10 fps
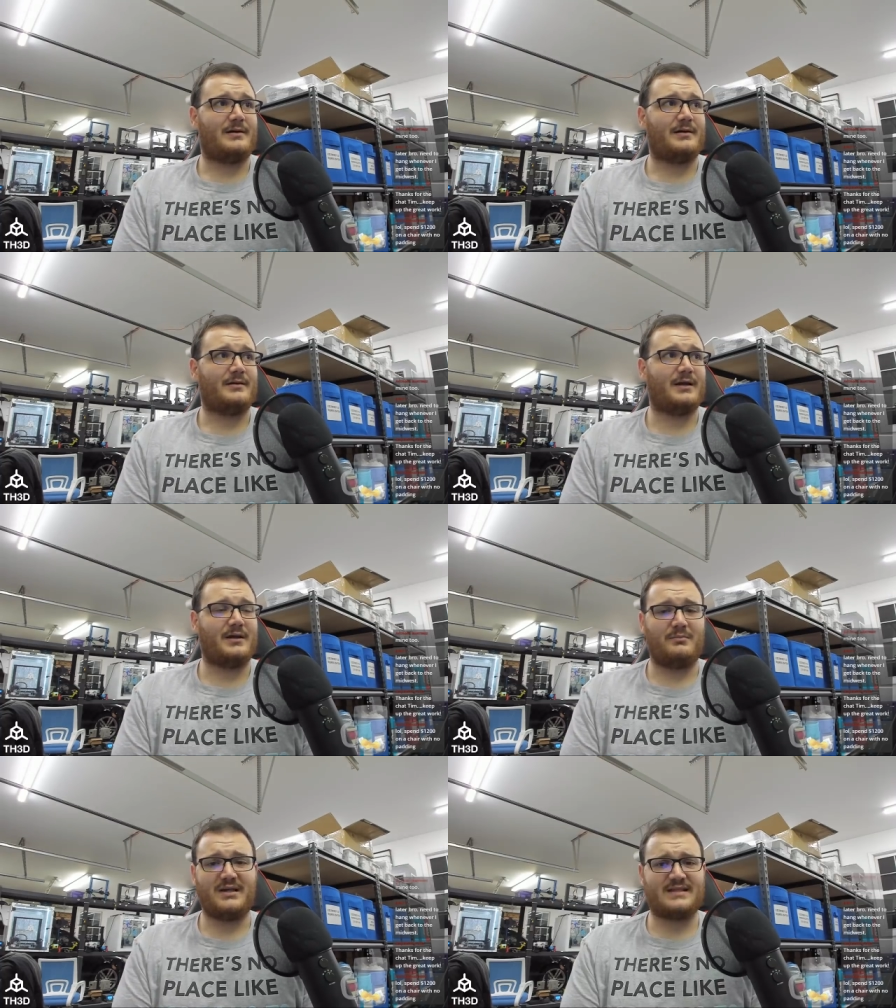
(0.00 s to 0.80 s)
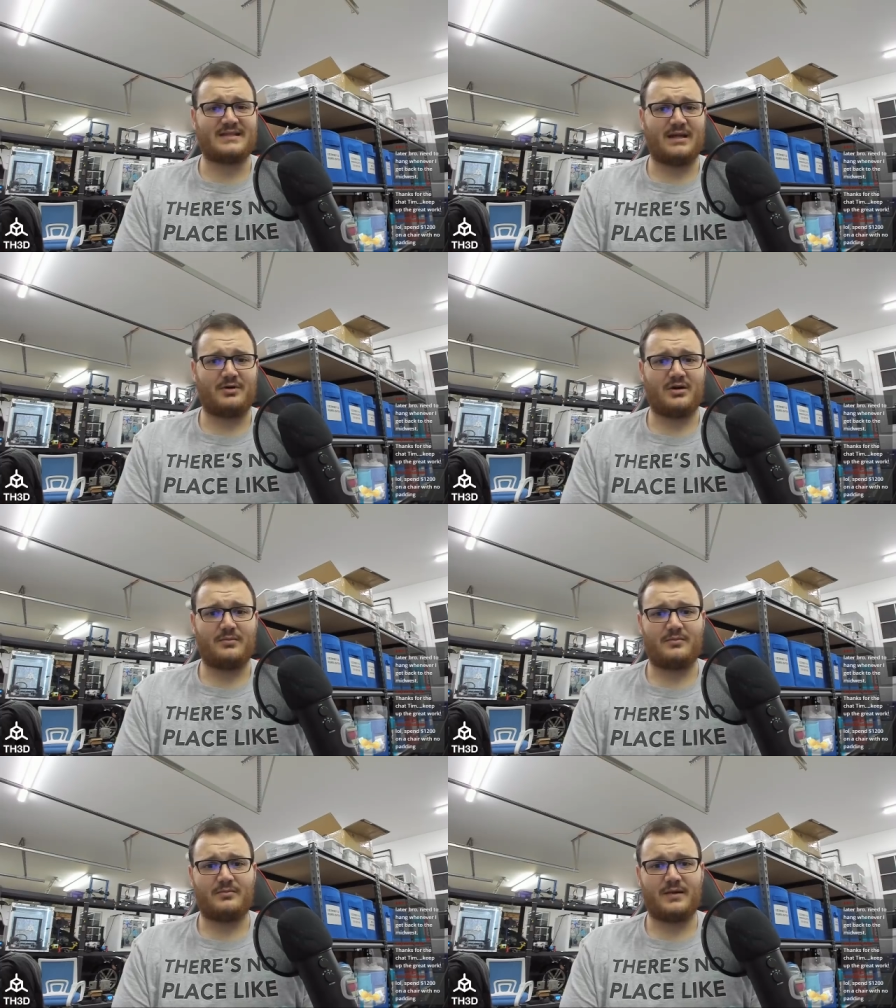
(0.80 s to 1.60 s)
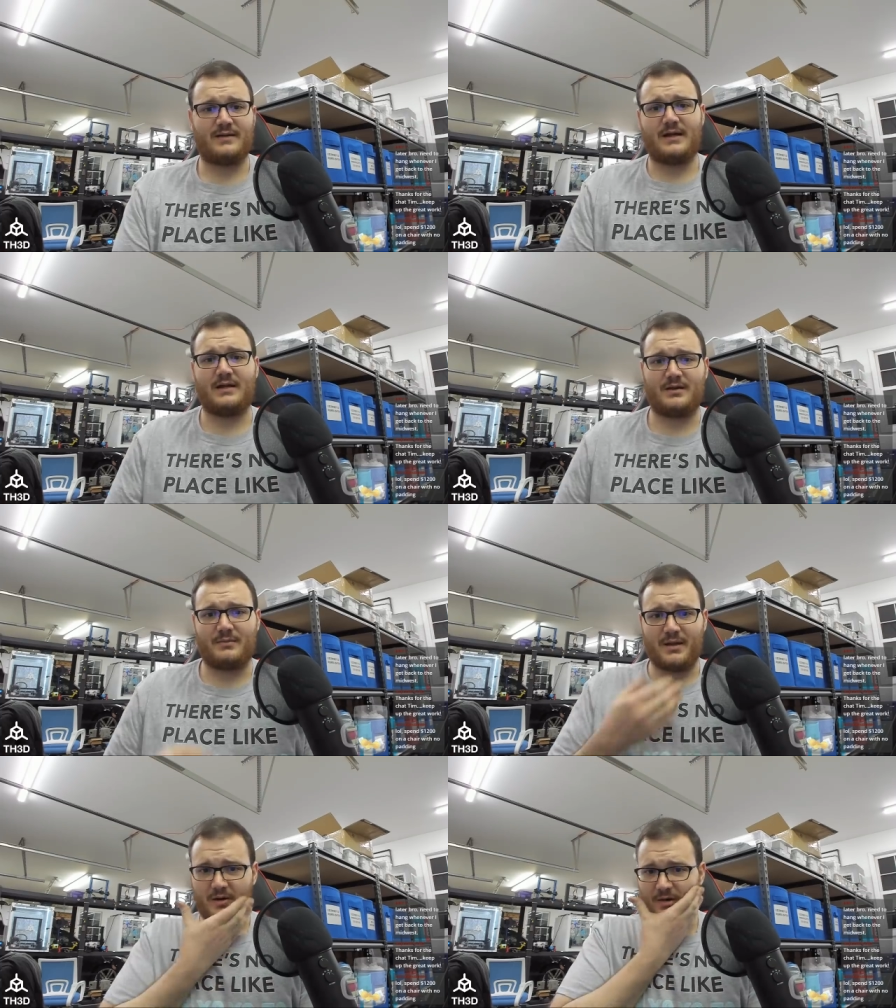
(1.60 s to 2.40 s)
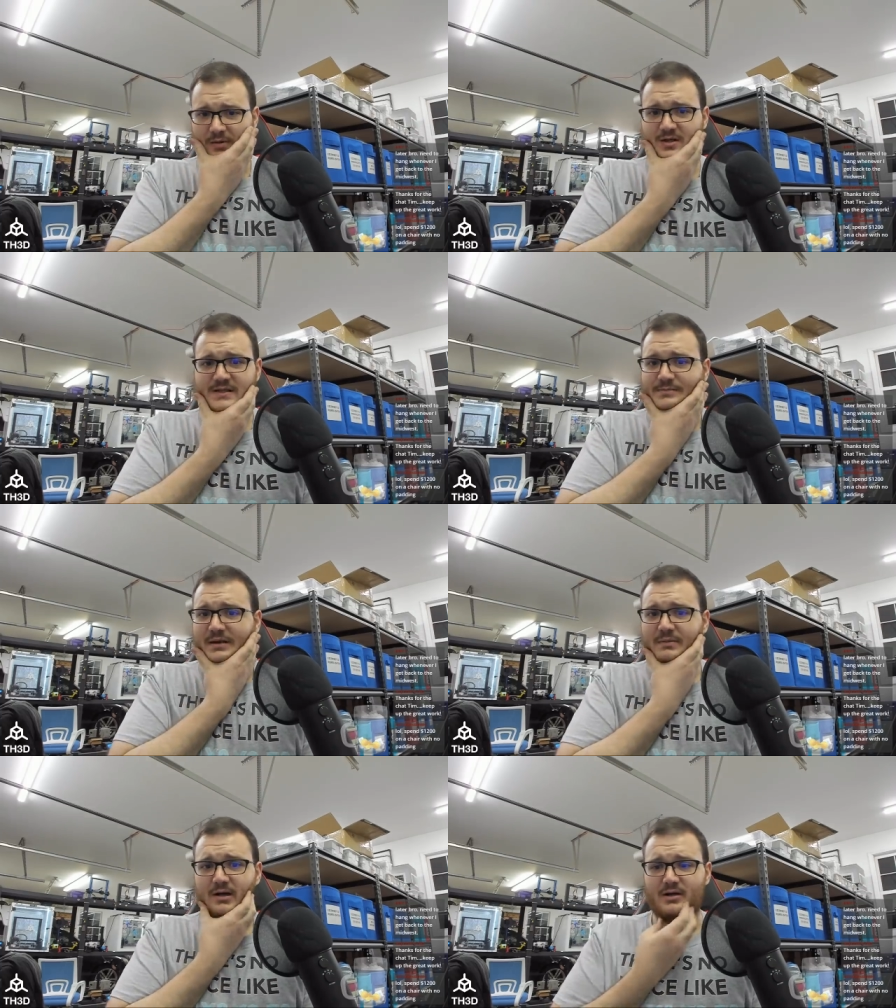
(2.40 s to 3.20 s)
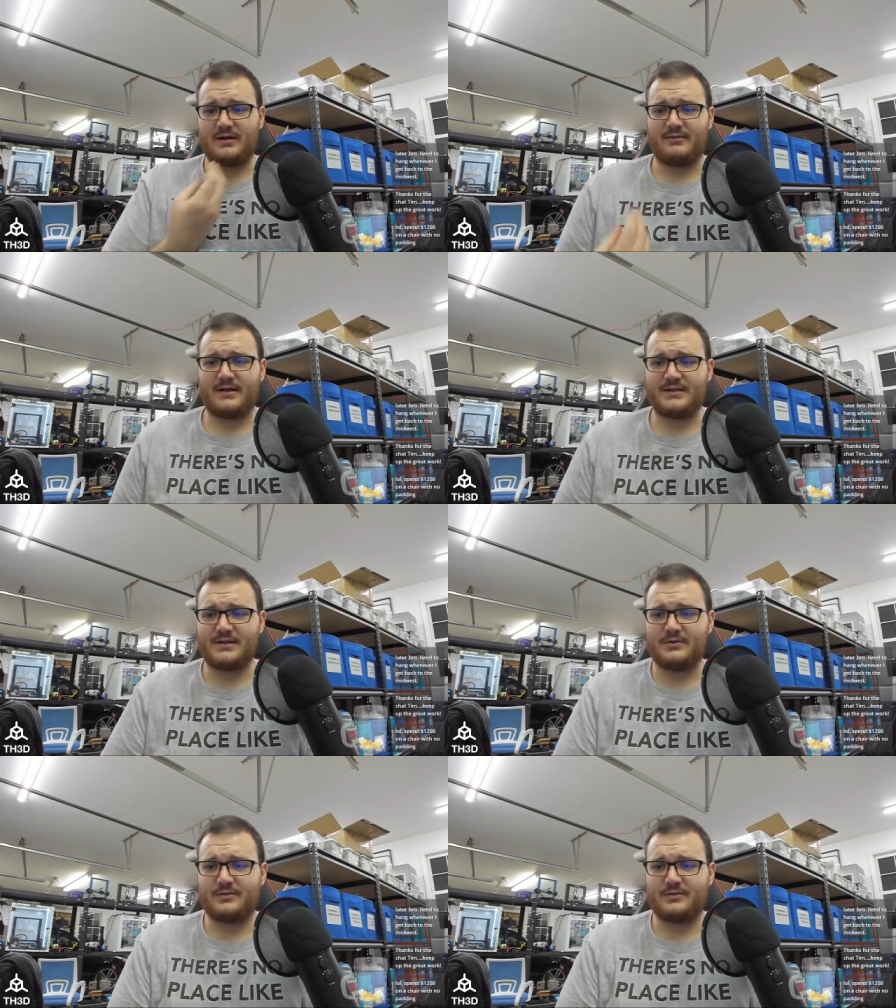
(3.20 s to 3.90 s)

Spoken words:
like mid-December, and my barber does my beard and everything too.